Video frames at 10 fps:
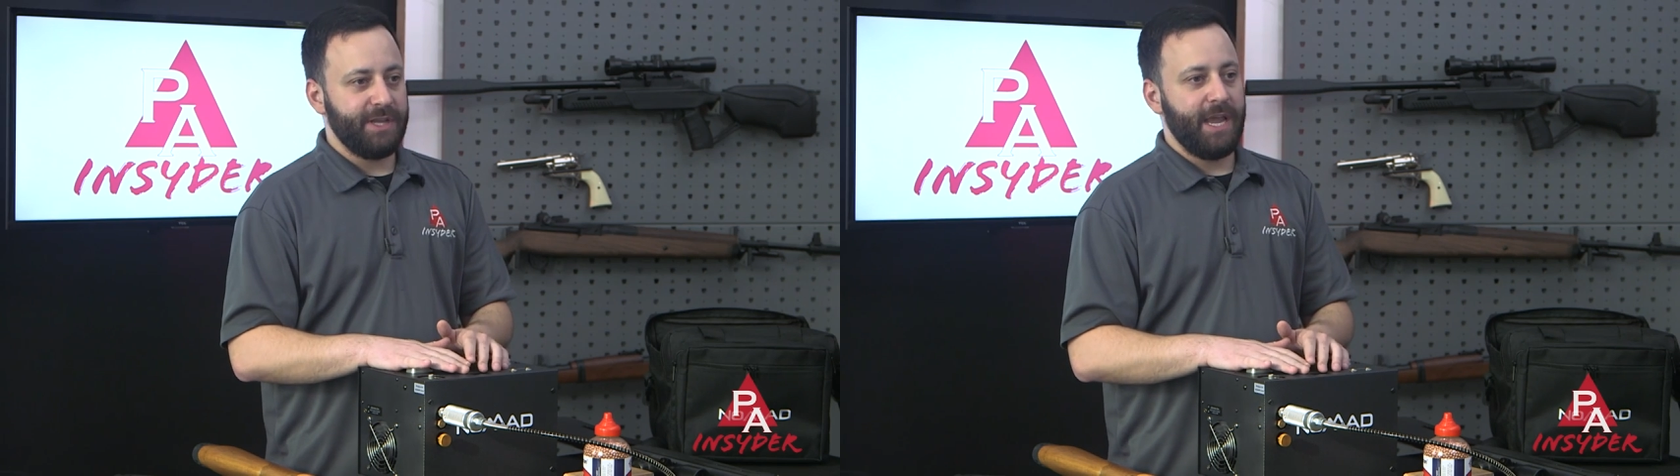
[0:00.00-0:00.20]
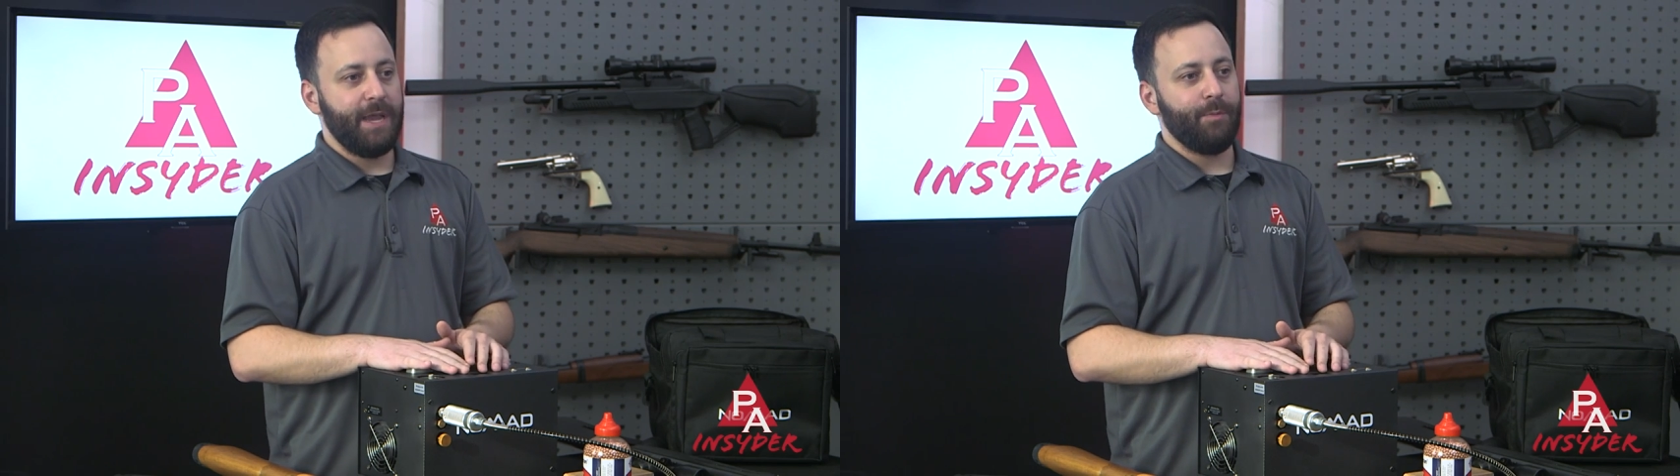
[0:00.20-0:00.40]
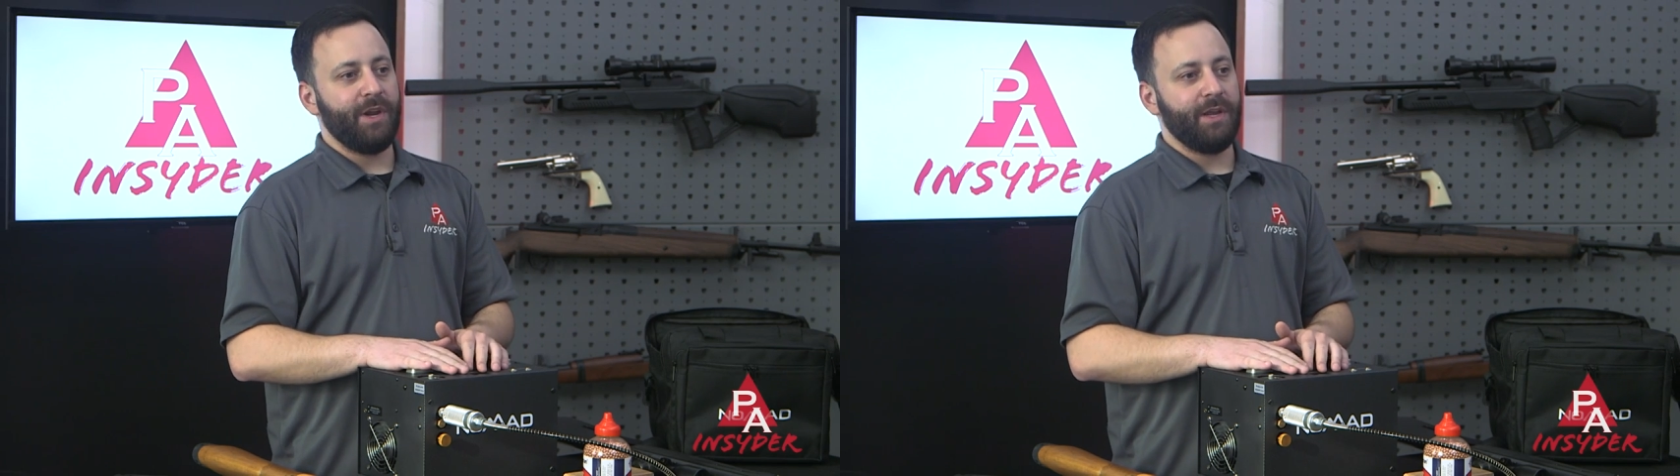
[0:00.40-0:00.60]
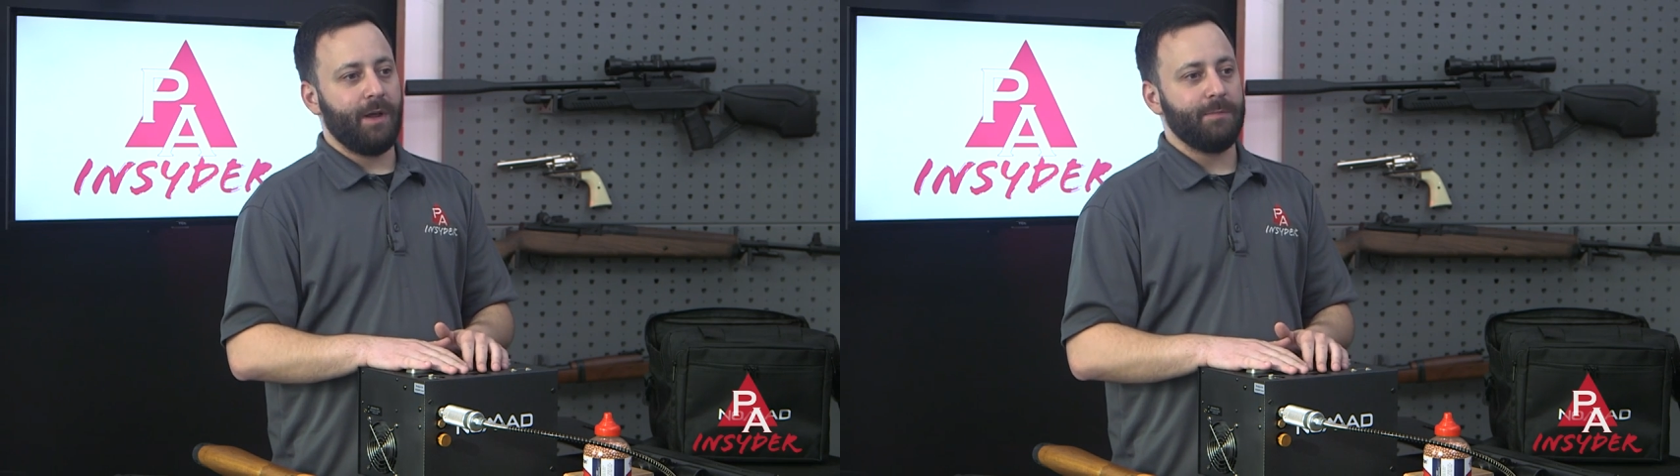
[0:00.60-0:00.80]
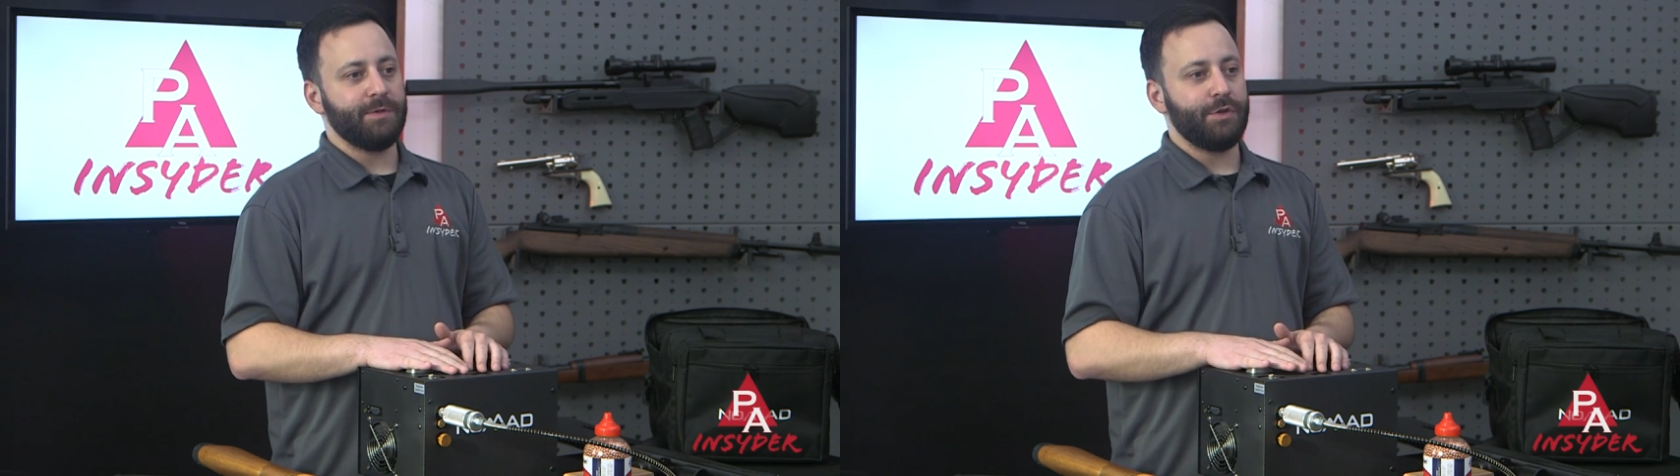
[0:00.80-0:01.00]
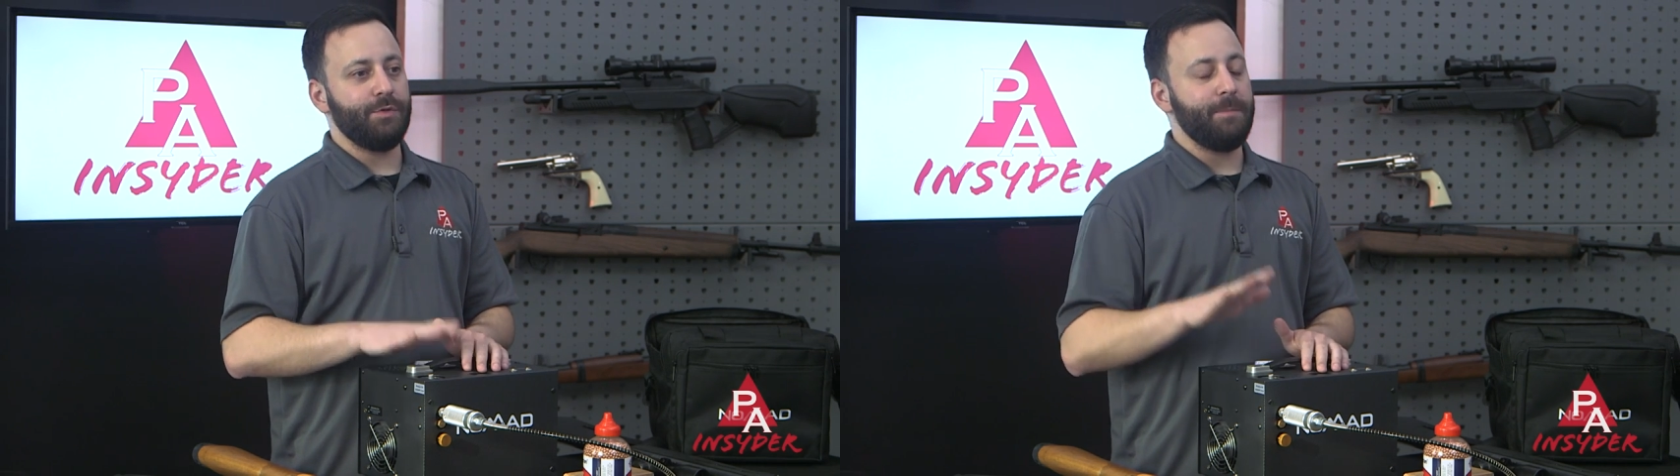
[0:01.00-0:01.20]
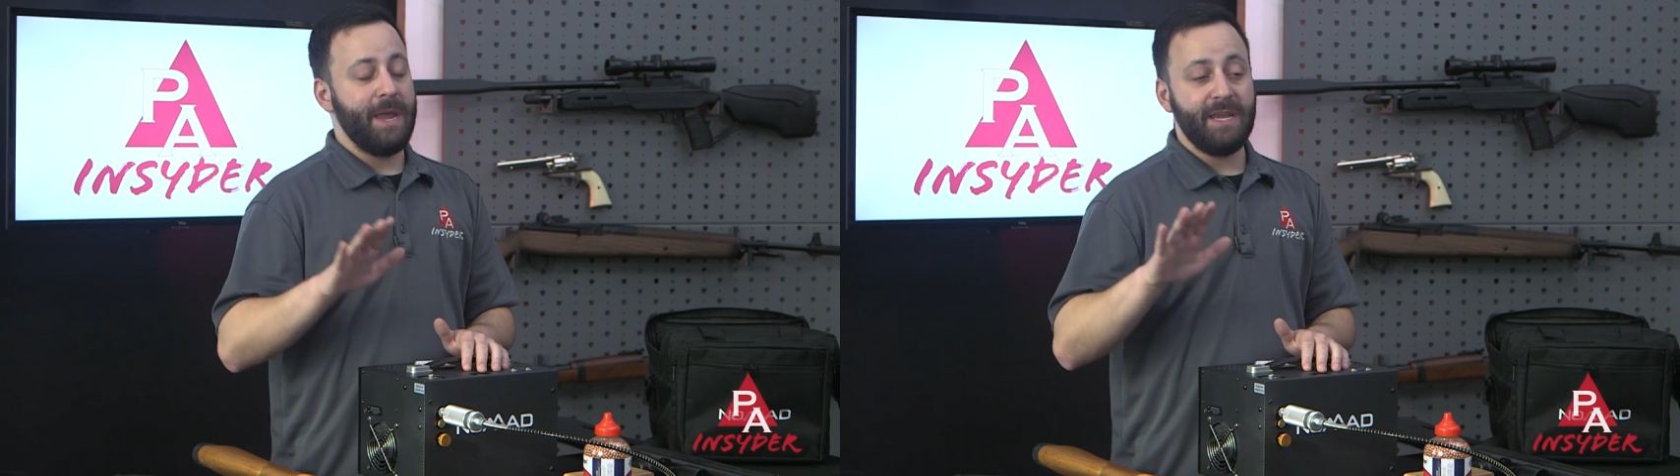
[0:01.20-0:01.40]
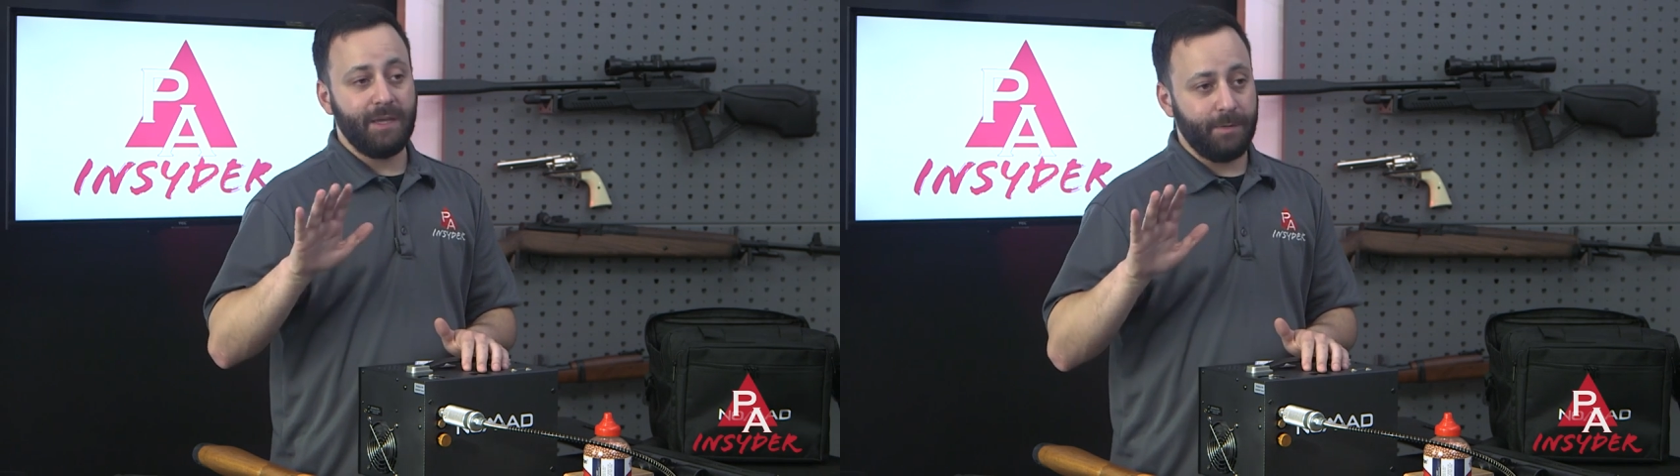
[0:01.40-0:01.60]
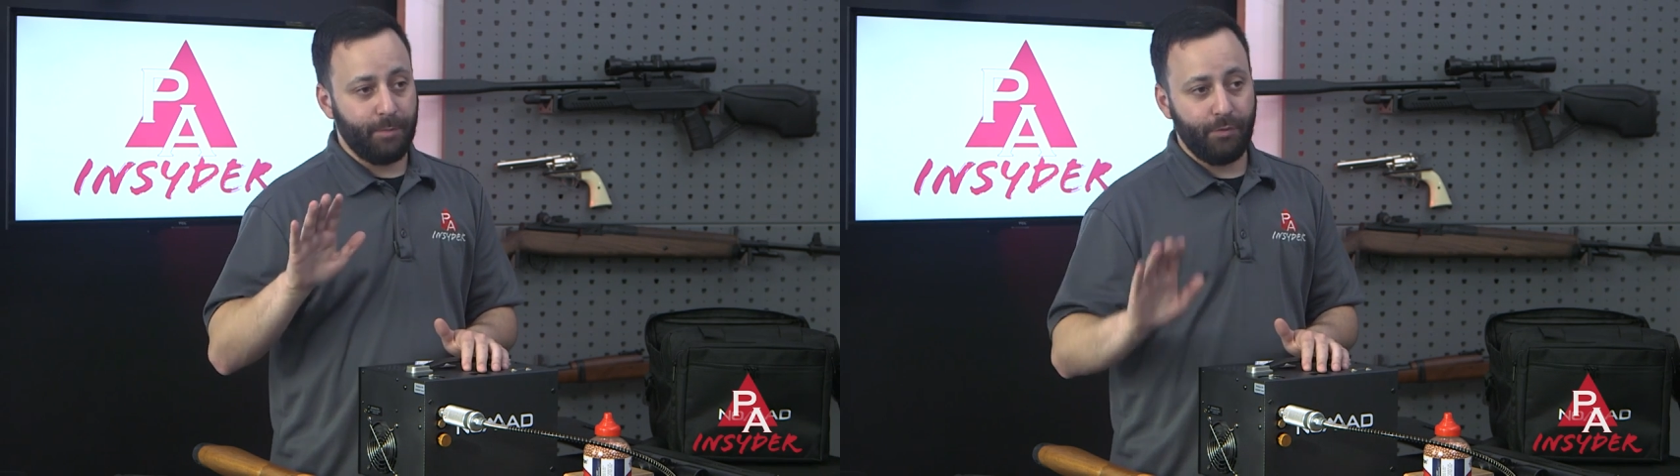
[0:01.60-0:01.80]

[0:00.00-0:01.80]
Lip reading: the game when it comes to making